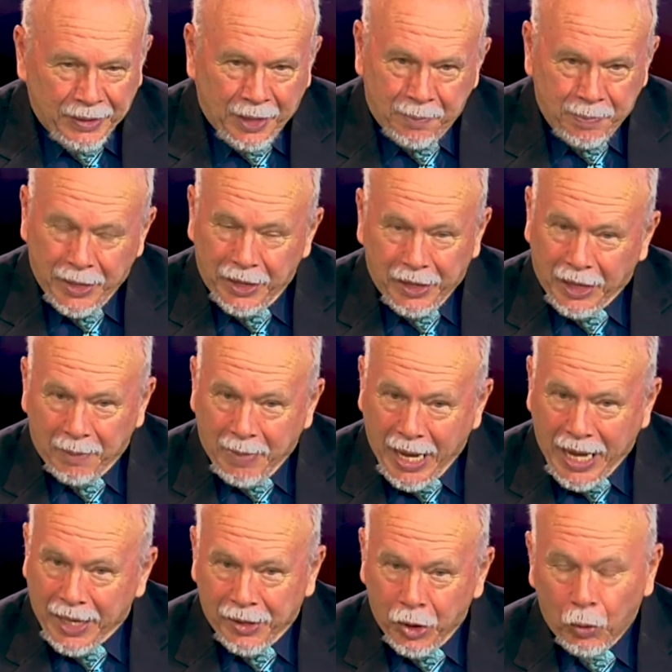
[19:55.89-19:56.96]
and meeting a
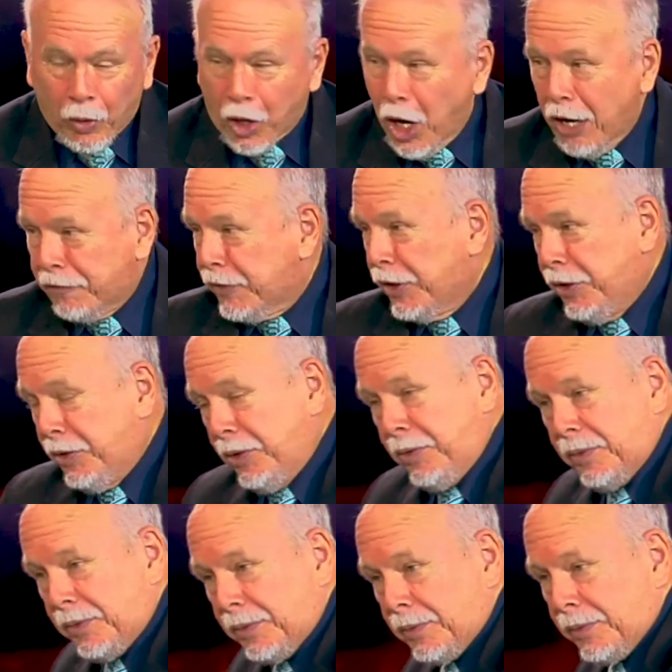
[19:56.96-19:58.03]
man who would offer
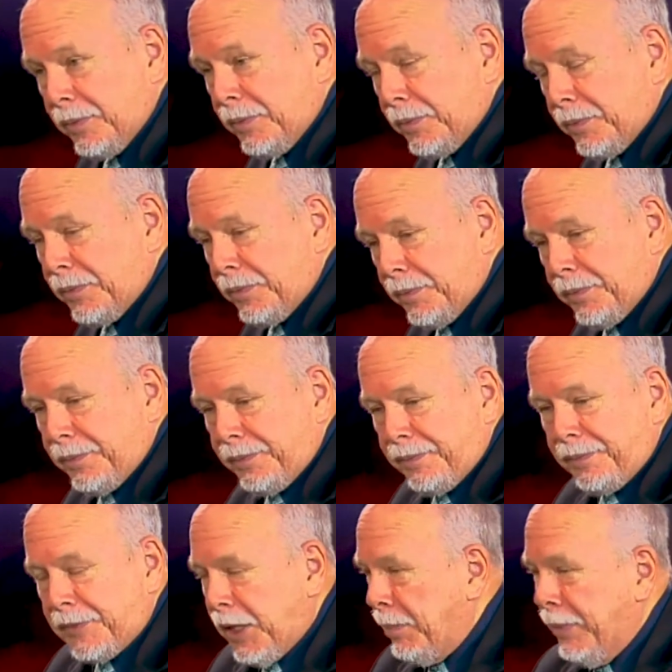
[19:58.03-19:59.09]
you
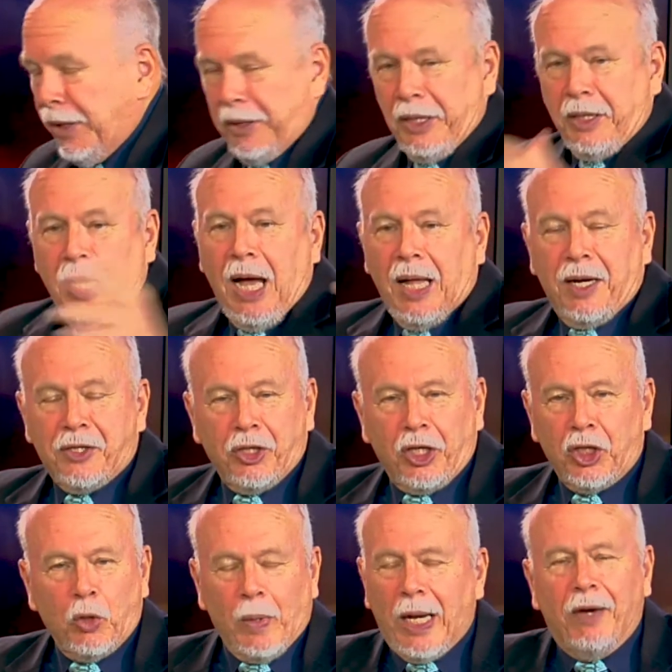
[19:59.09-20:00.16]
$1 million. You
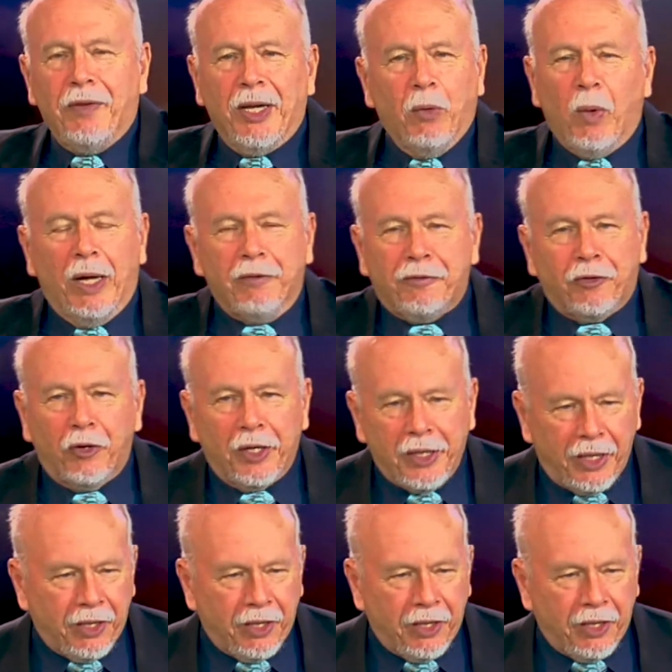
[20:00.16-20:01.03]
could do whatever you want for a